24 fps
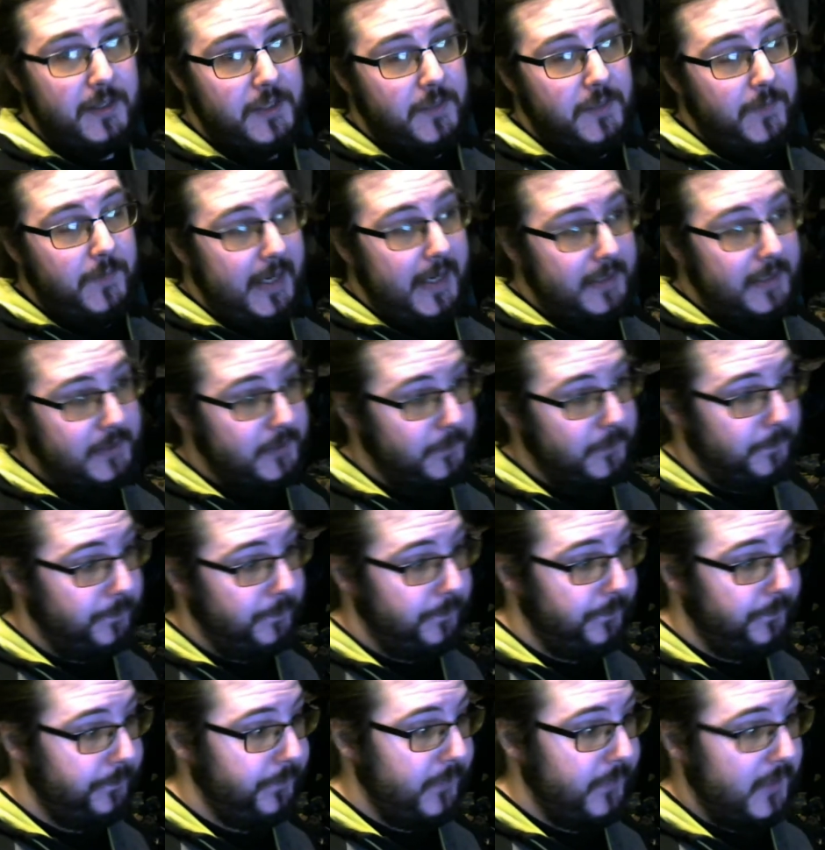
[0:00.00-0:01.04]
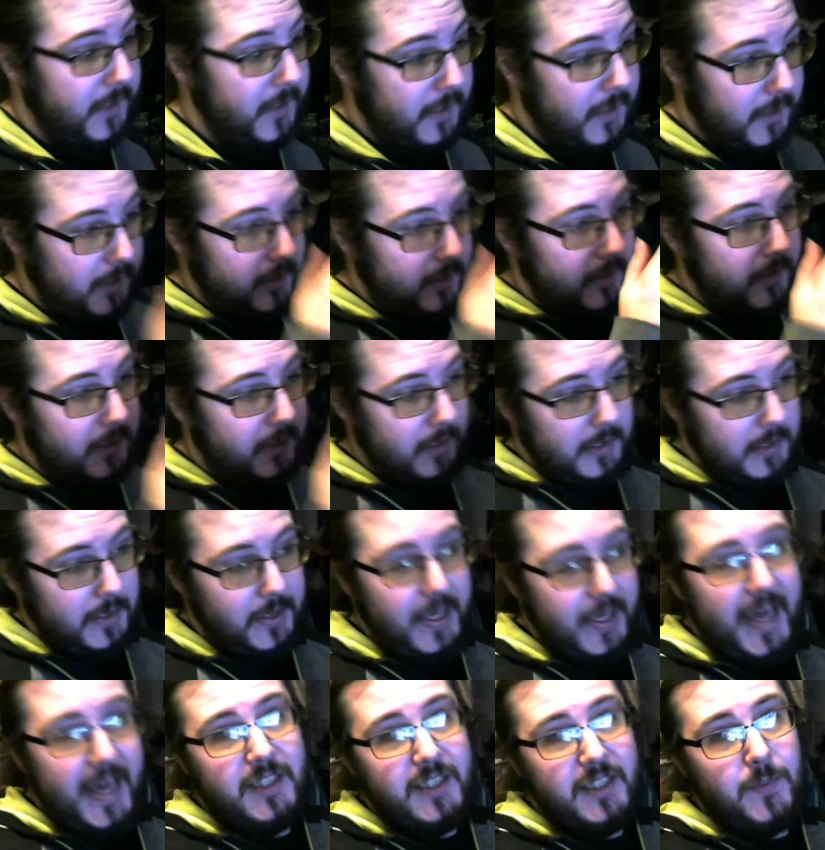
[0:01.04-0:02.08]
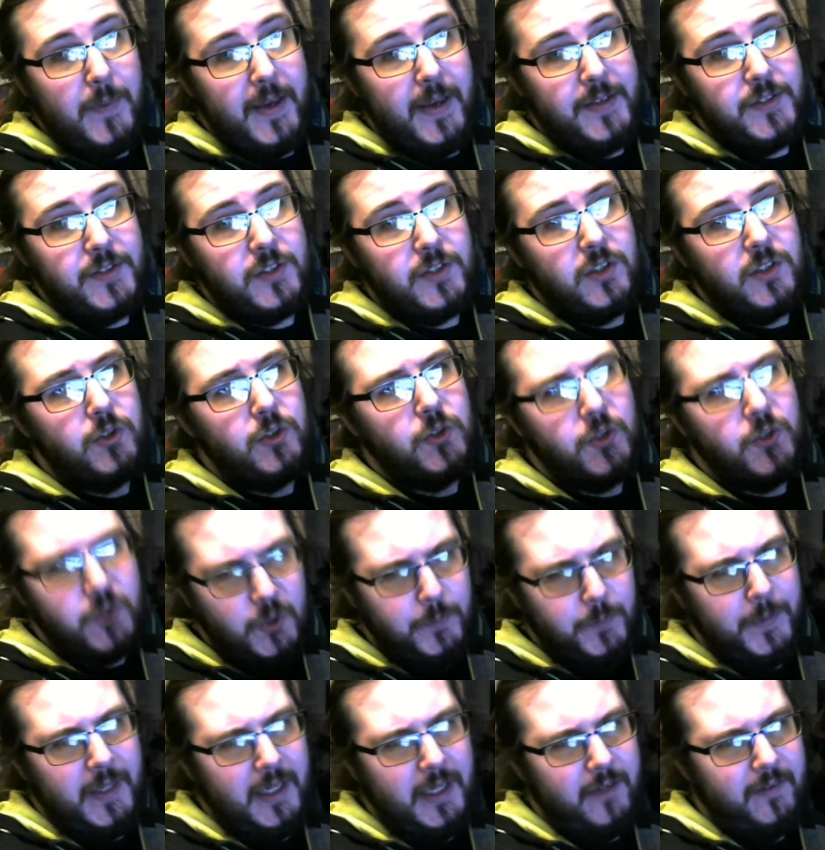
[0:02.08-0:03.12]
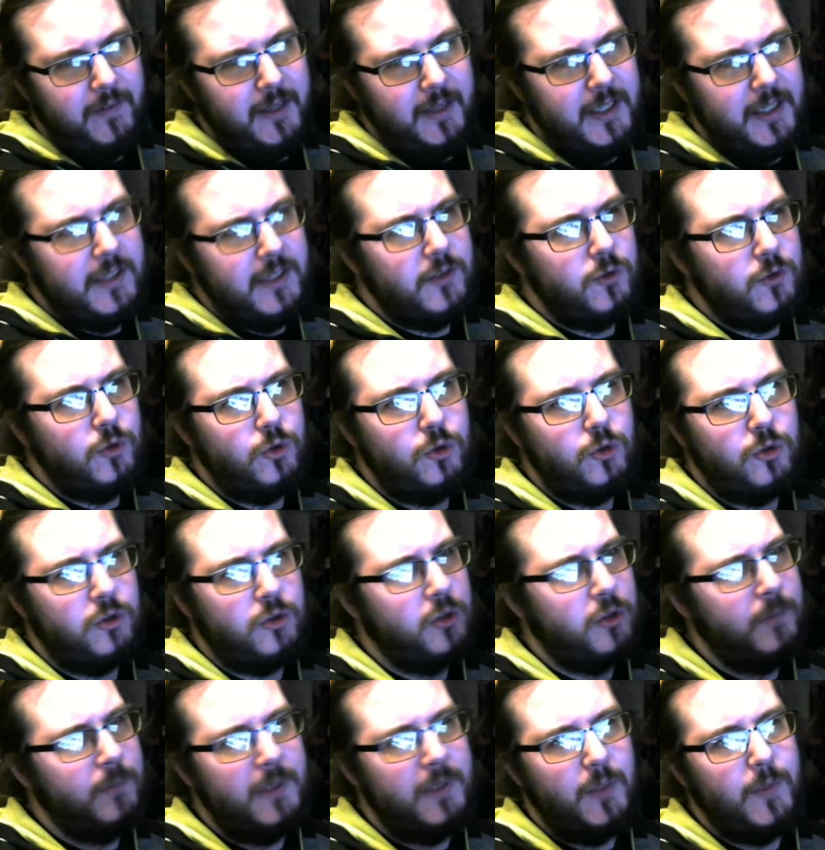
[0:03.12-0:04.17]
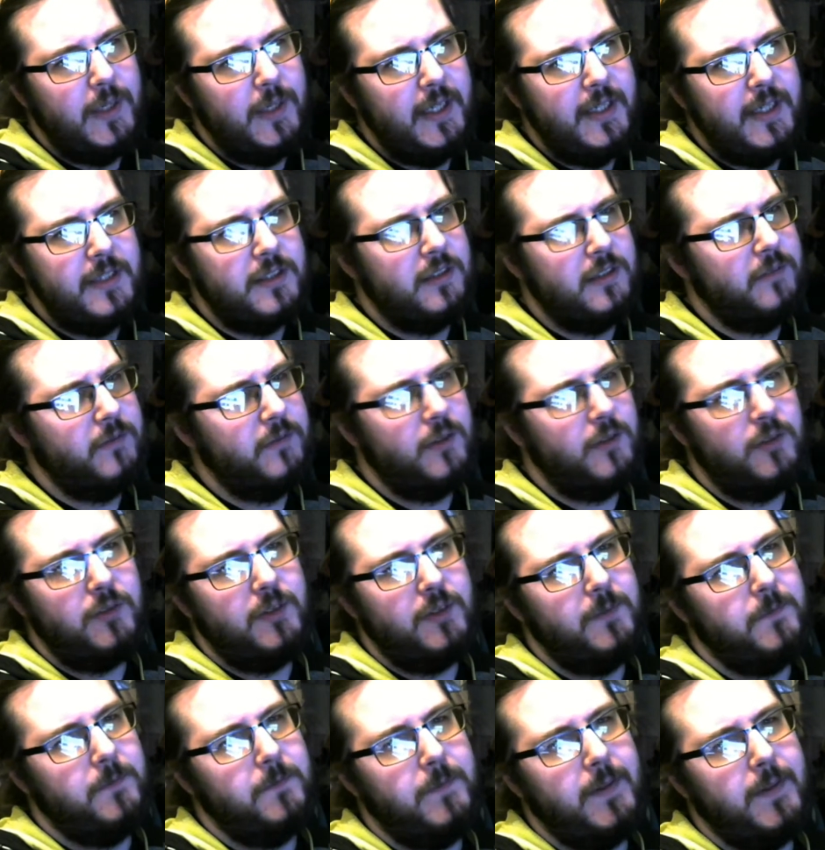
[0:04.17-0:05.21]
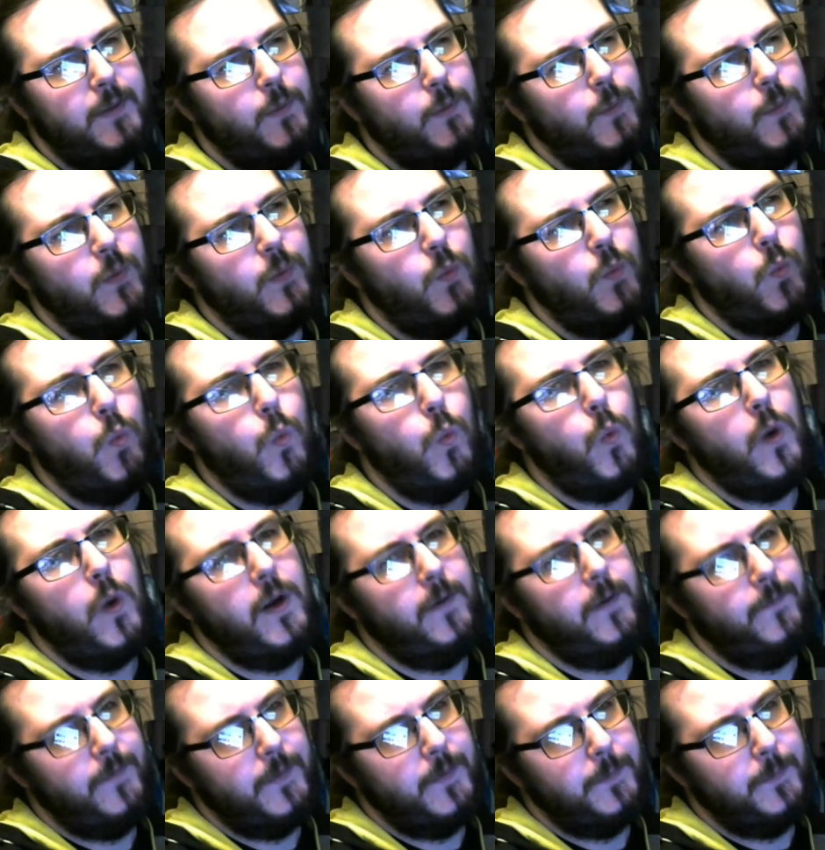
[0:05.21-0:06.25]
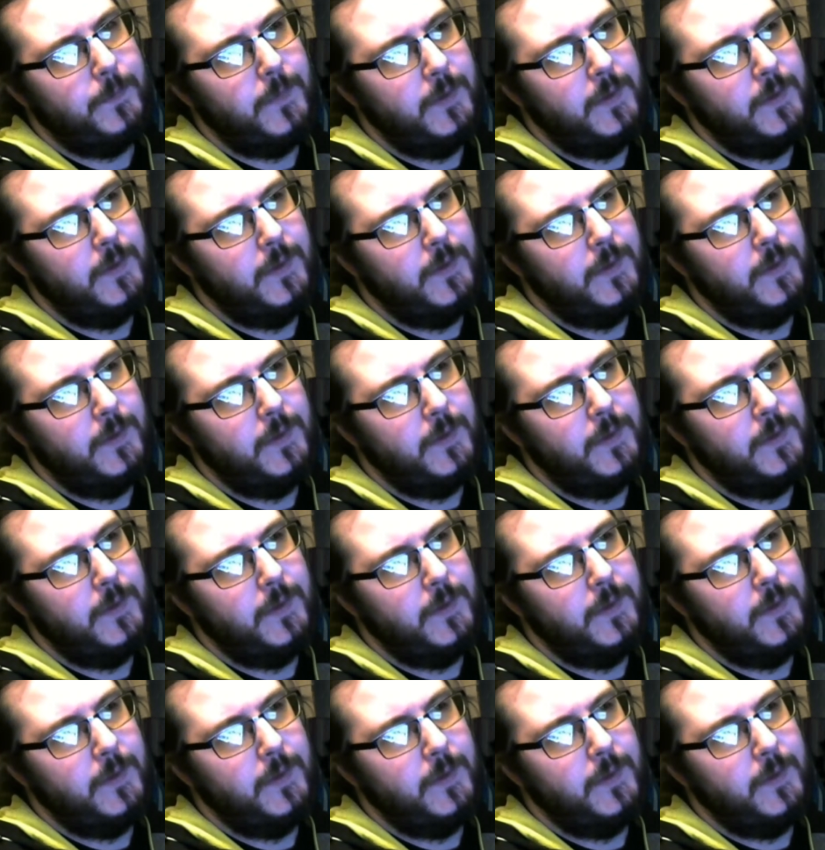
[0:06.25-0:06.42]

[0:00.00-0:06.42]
of that, HMS, superior in so many ways, and I've only fiddled with one of them.